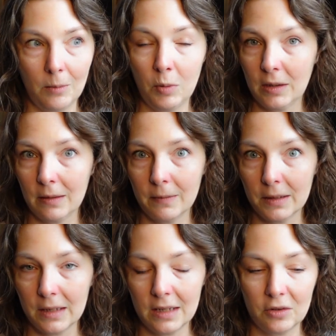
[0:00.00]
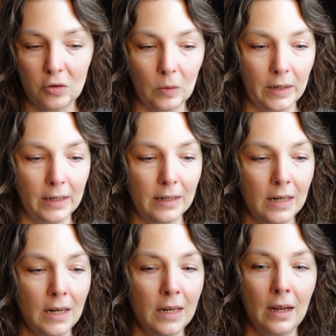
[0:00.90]
a book I really enjoyed.
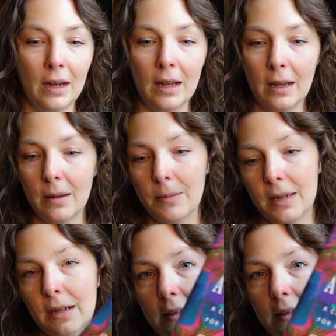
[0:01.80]
Here